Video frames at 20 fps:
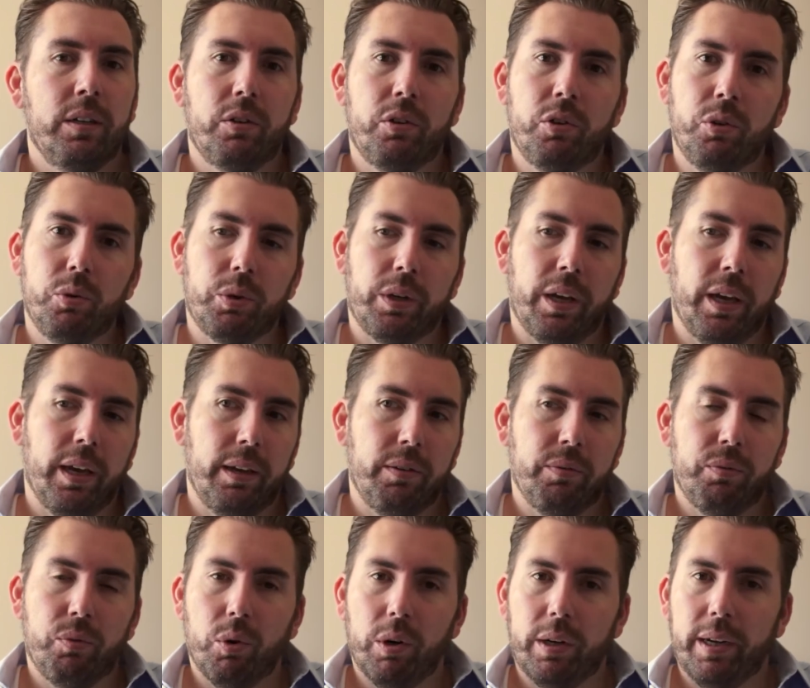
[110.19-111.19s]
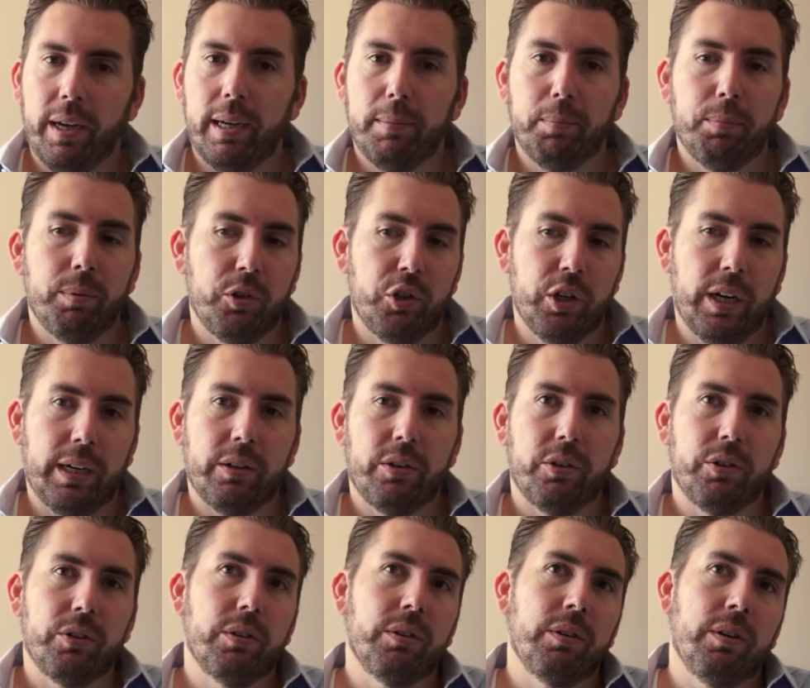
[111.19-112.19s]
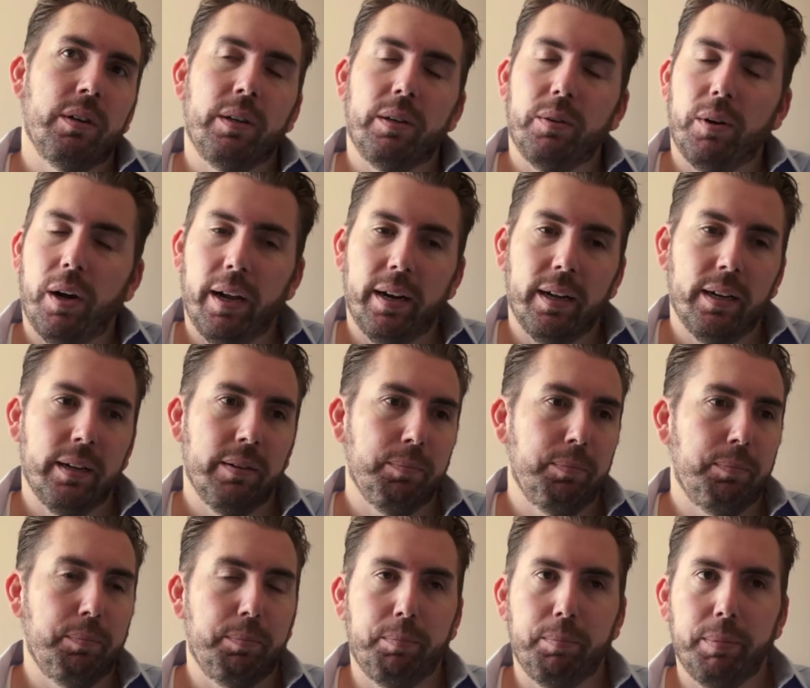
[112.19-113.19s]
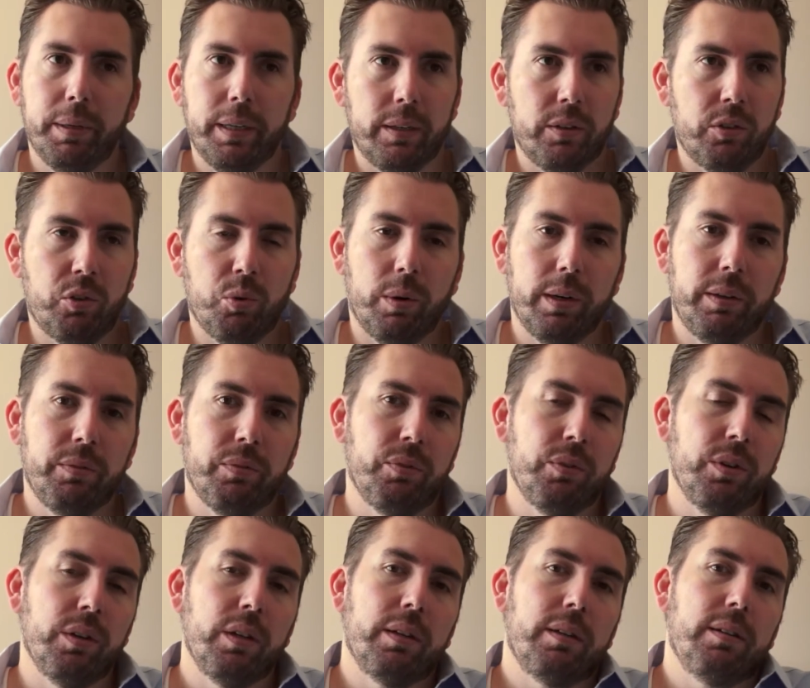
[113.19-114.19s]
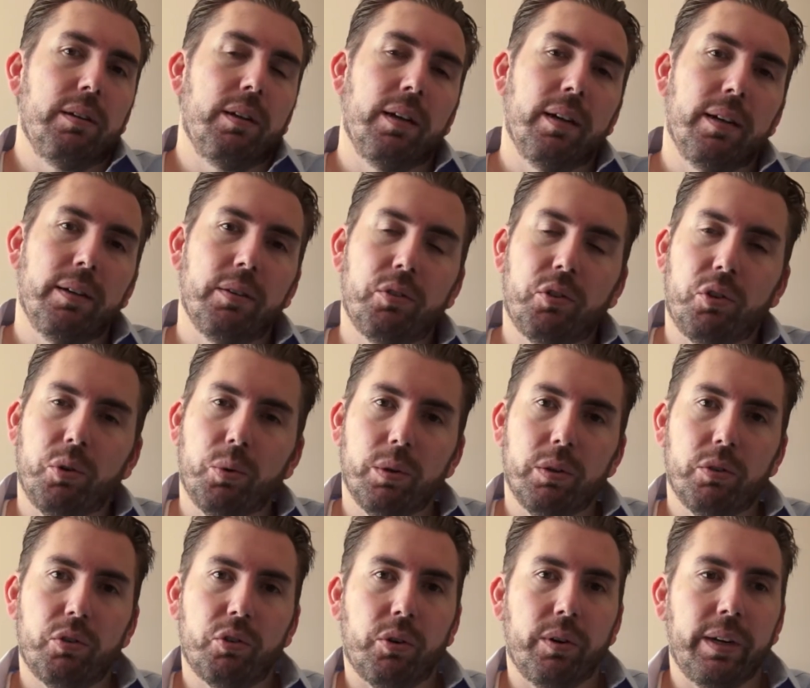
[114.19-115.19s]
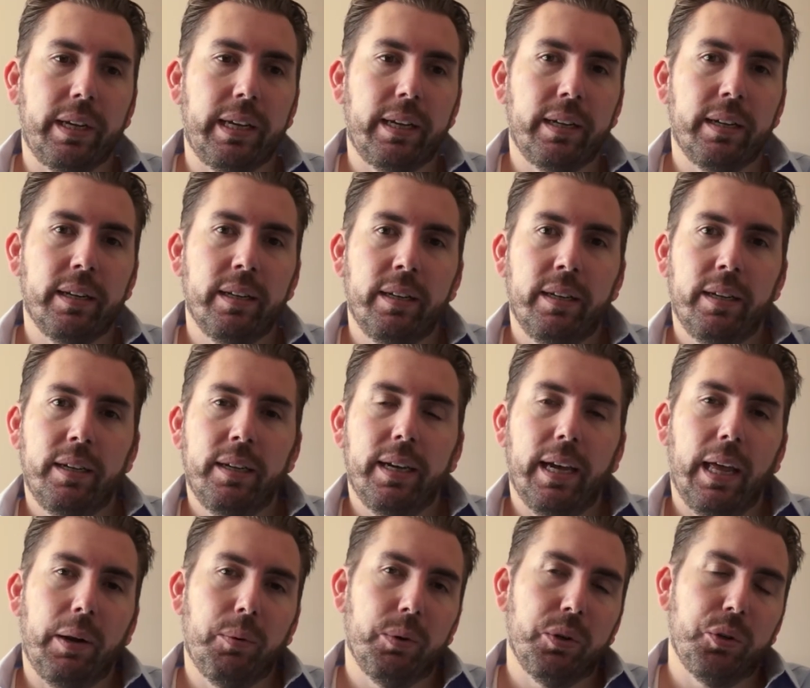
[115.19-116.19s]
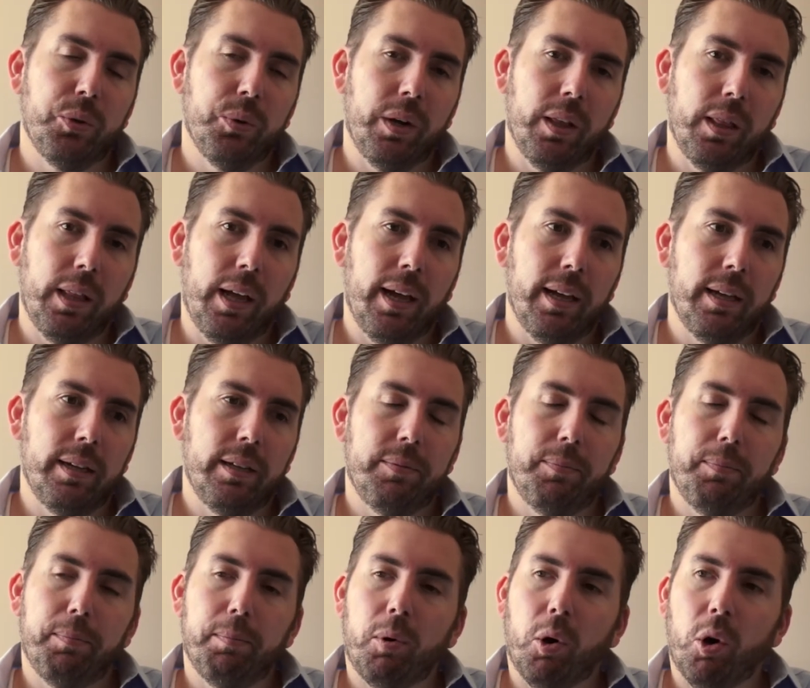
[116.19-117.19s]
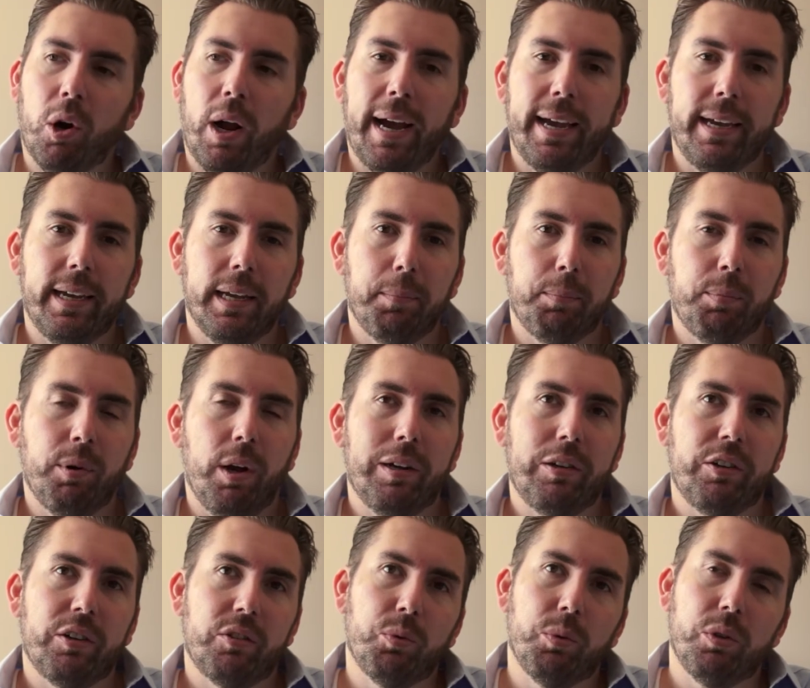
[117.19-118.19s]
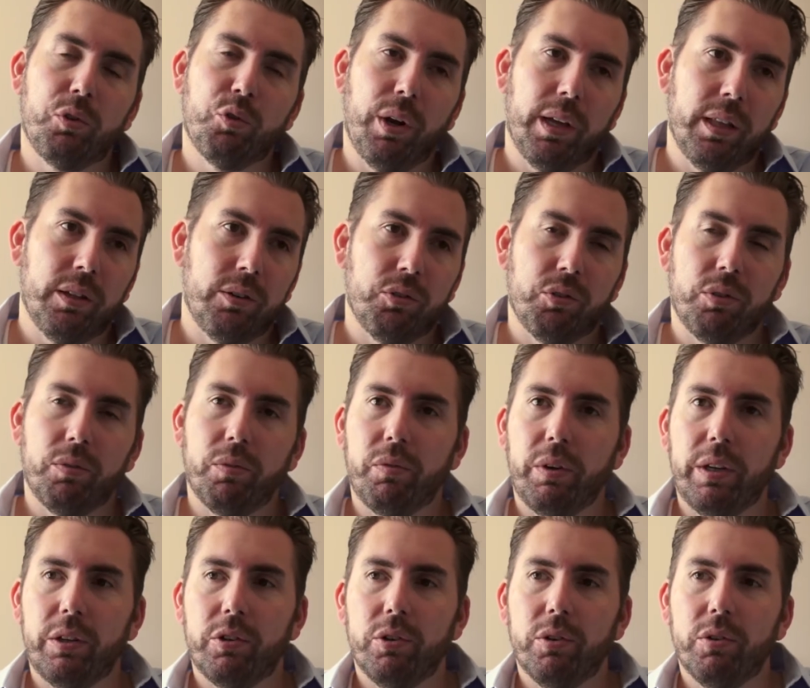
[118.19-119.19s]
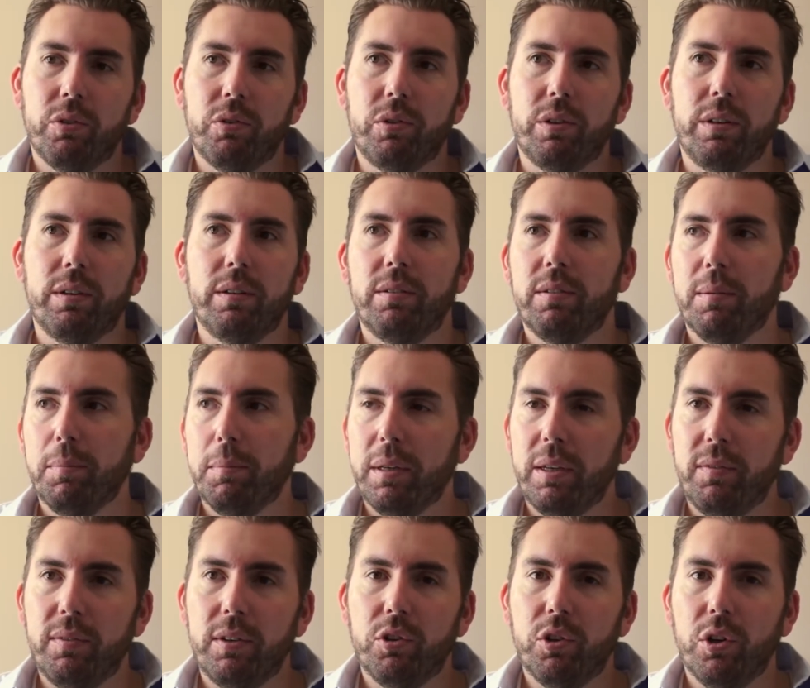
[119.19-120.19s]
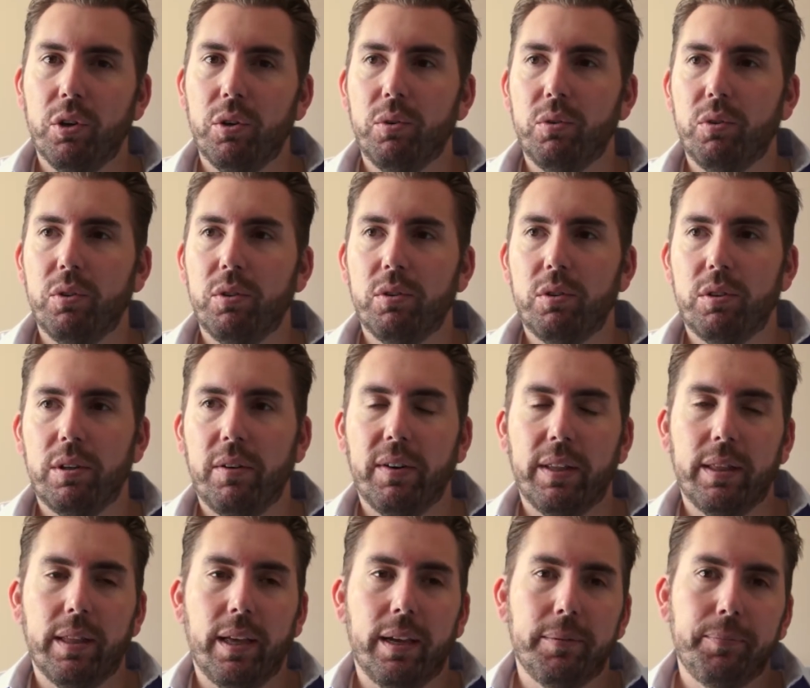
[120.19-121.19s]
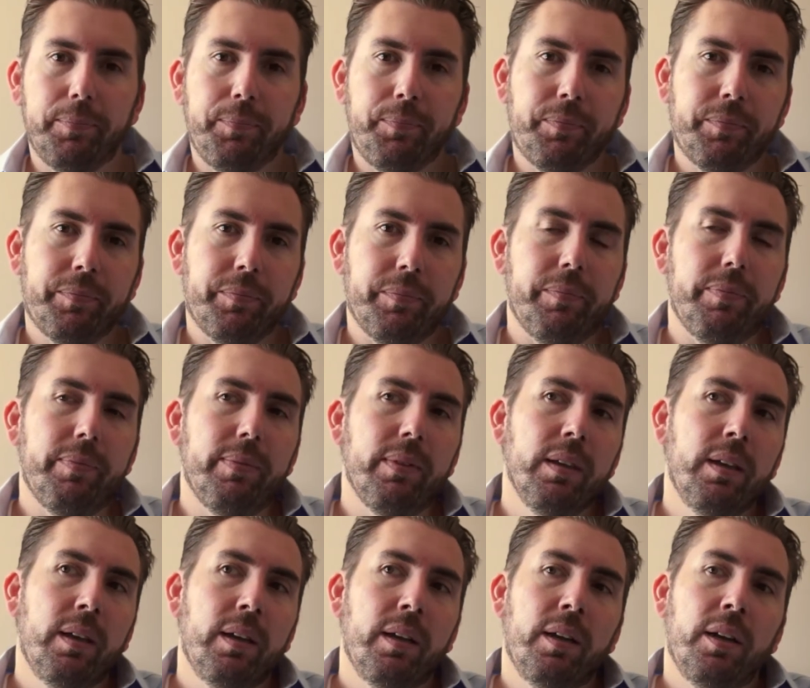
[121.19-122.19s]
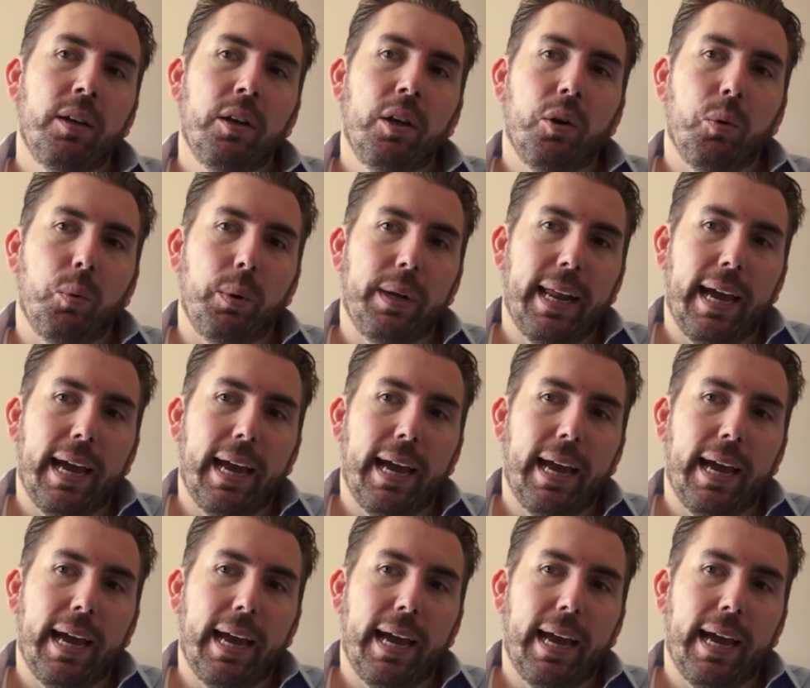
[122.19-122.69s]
2K, 4K projector on a big 20-foot Stewart screen, and we're doing a lot more high-end projects with trailers and features and some TV shows and stuff like that. We